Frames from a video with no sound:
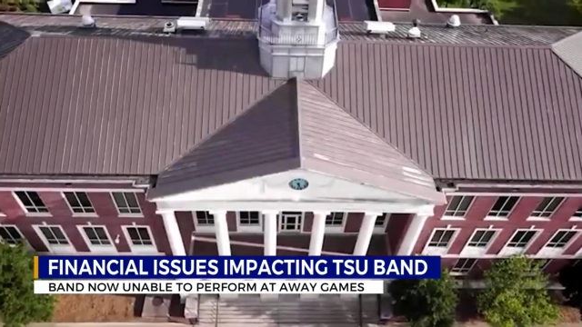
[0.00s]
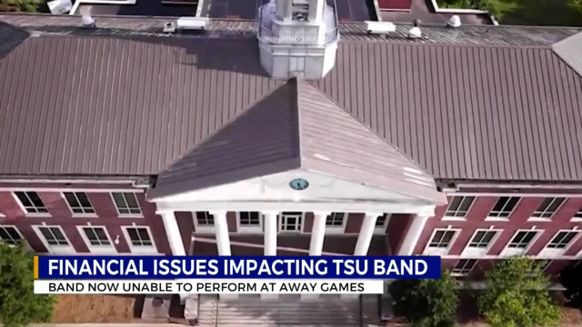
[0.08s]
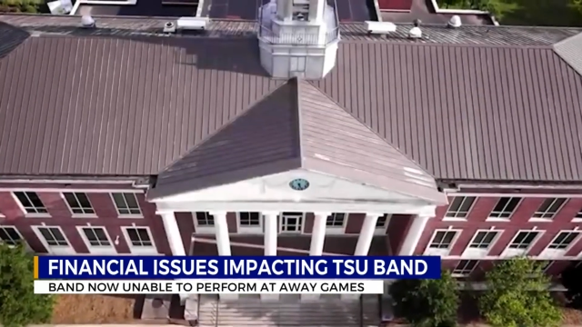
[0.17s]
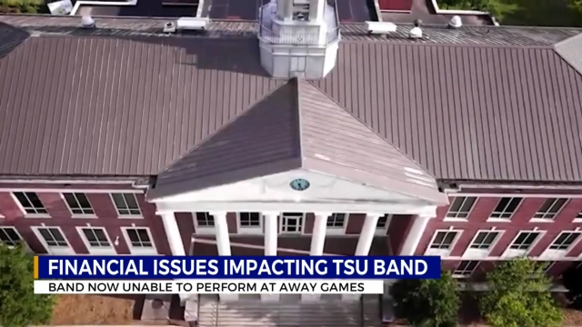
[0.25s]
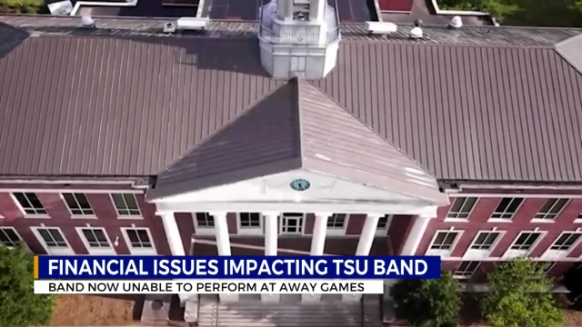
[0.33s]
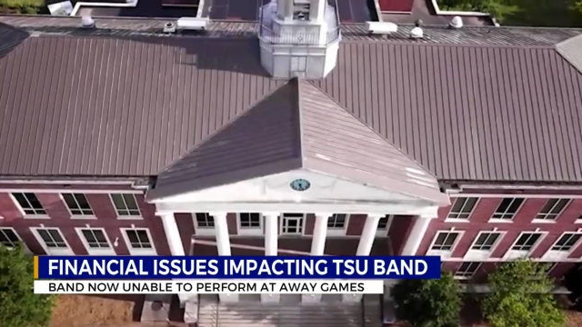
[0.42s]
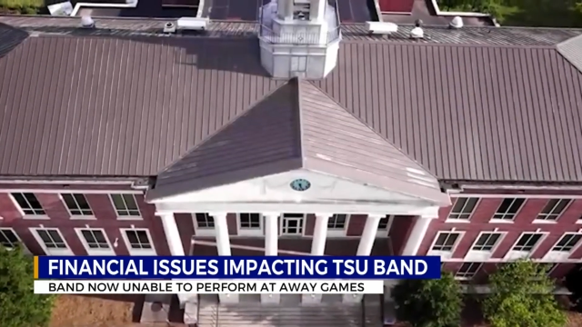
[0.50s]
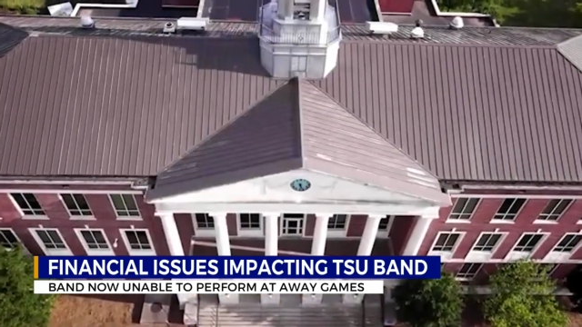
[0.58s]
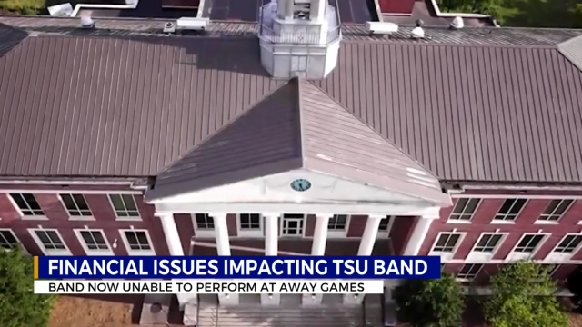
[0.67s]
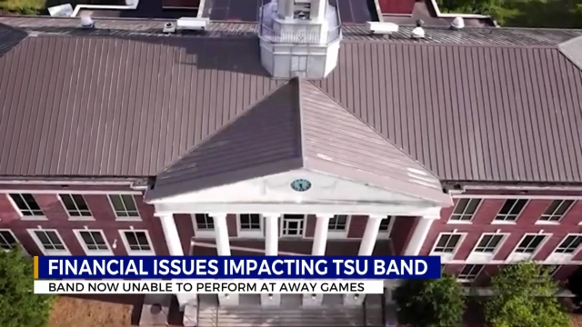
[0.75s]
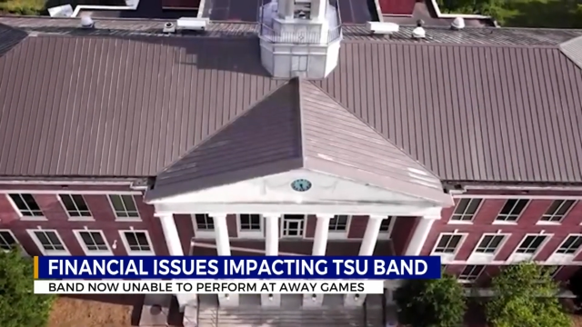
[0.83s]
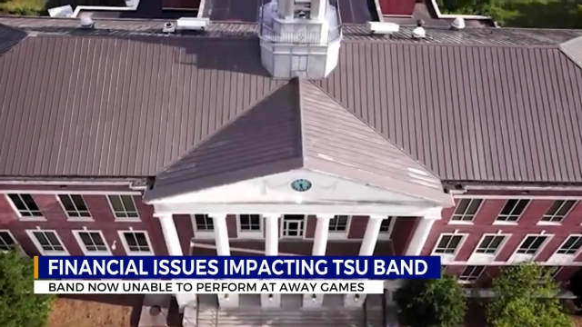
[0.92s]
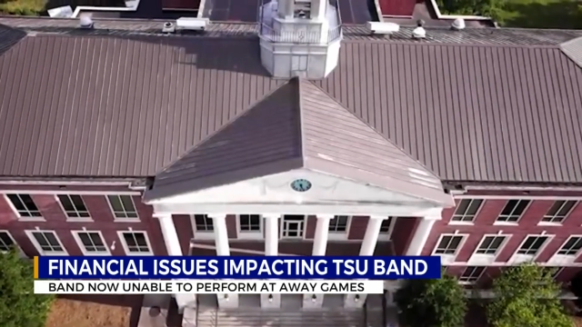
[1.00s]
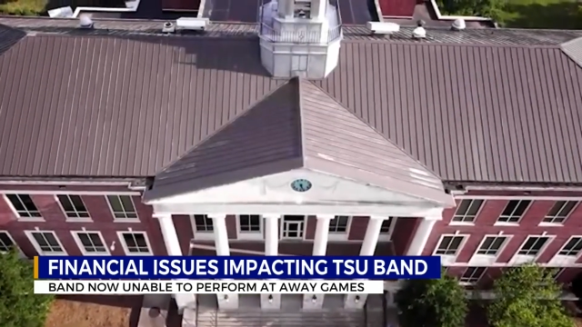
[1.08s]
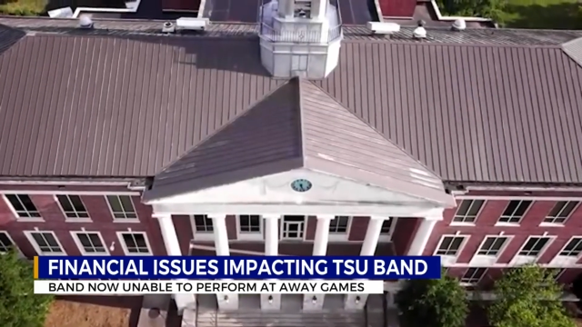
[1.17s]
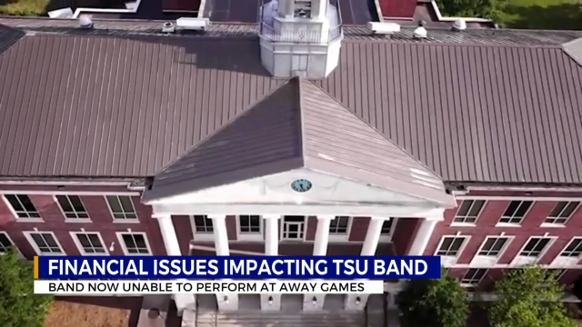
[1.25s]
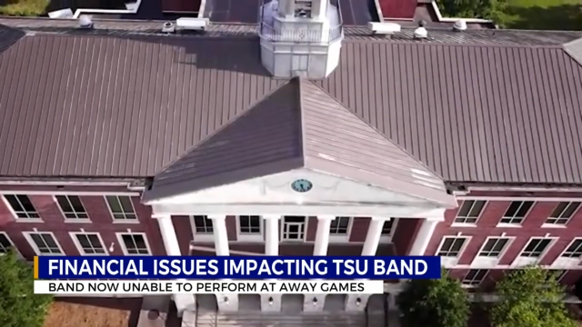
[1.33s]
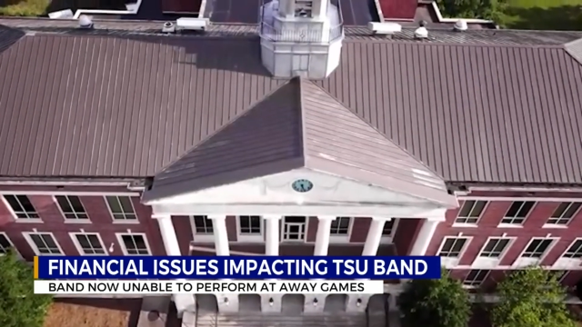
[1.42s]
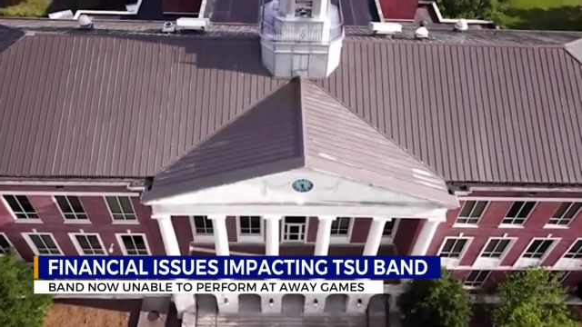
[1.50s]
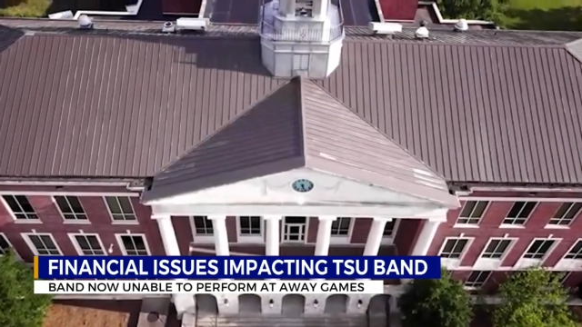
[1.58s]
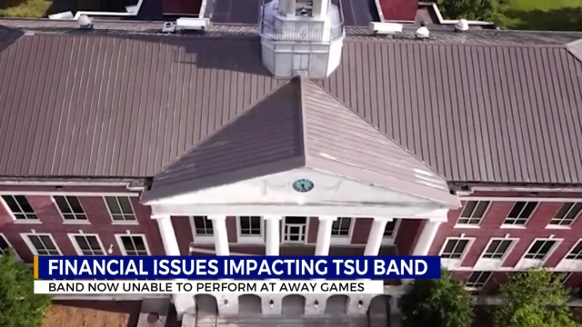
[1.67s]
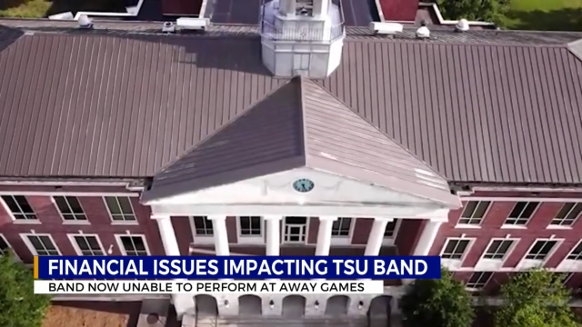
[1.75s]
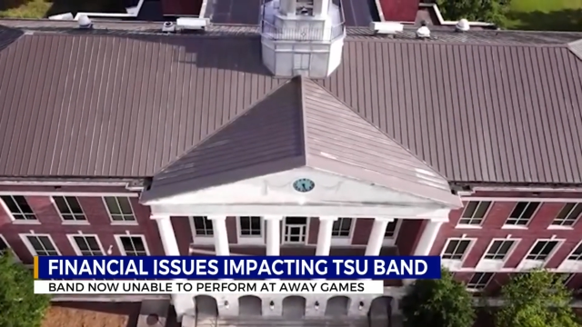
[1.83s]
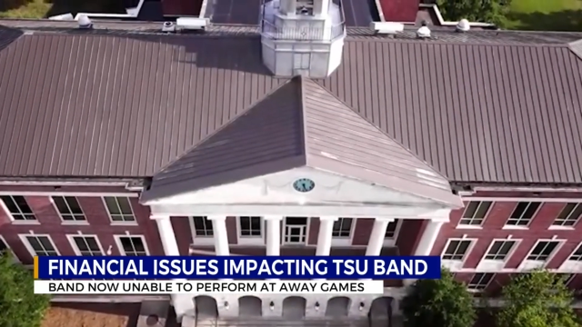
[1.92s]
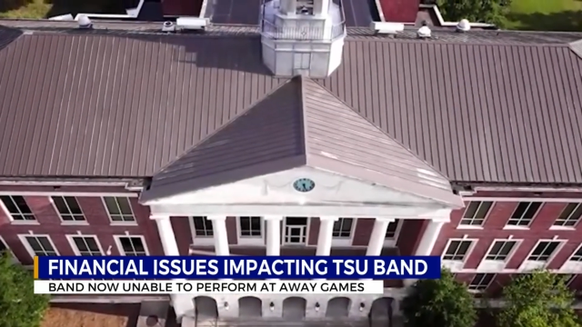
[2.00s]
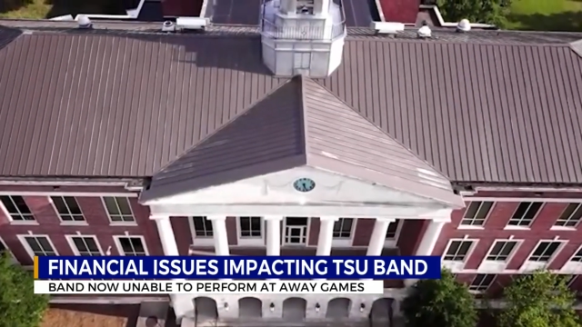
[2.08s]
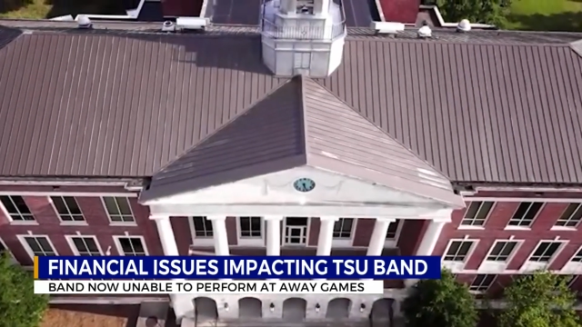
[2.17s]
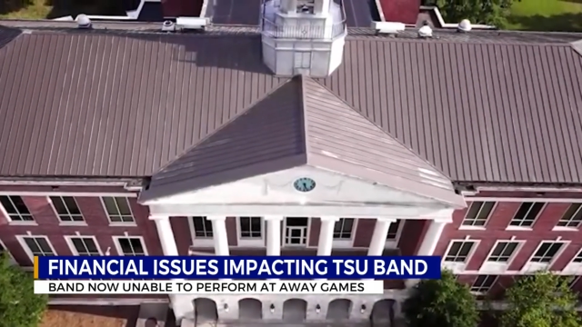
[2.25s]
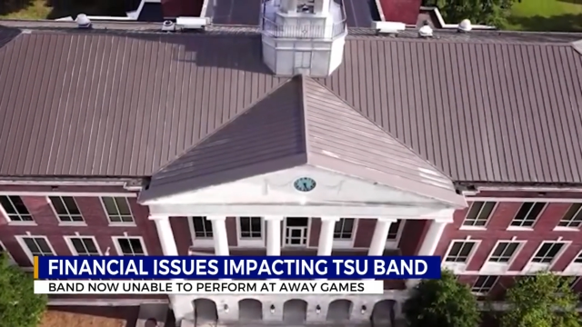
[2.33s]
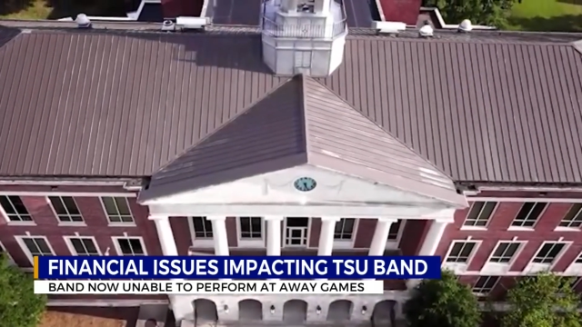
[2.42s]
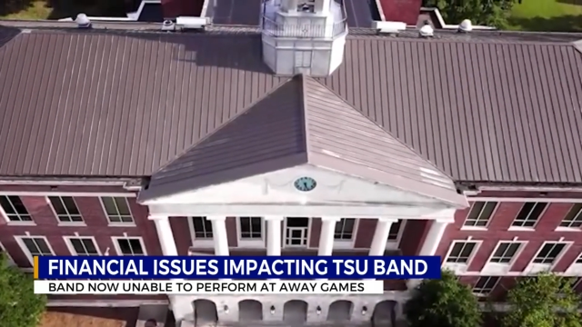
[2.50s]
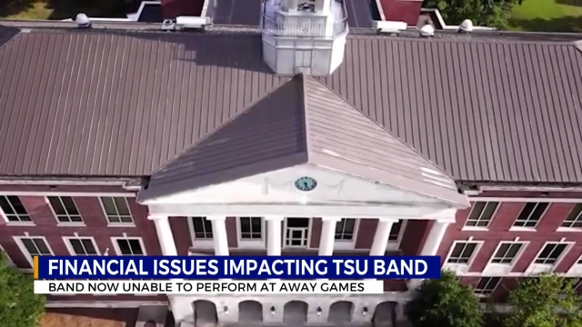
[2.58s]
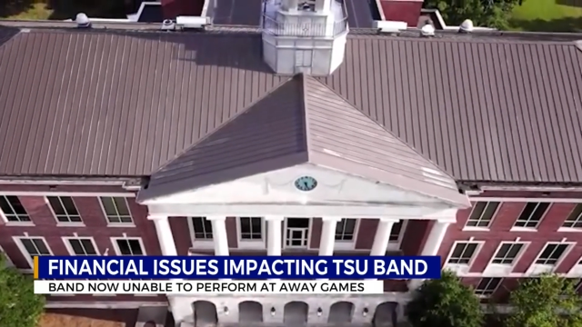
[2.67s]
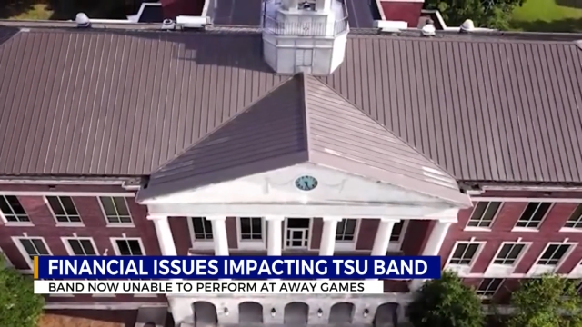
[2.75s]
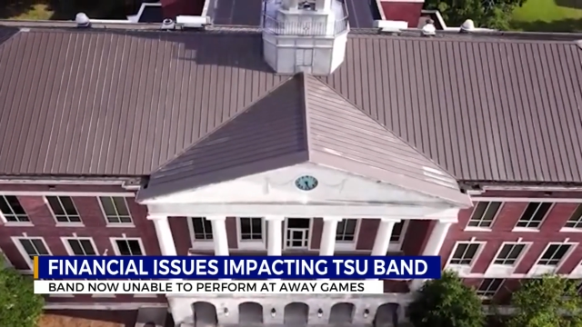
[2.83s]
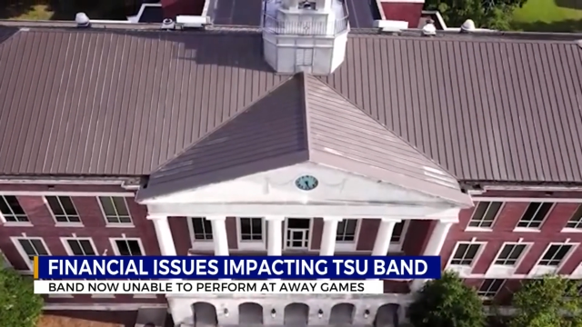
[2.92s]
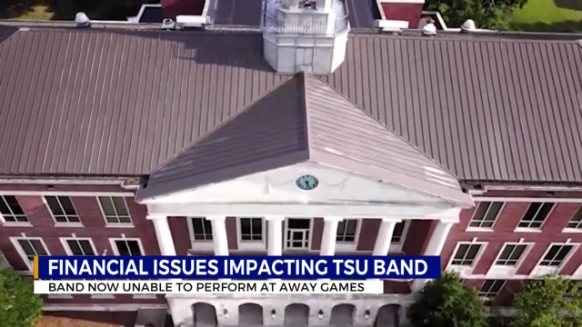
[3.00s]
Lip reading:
Nobody's mouth can be seen.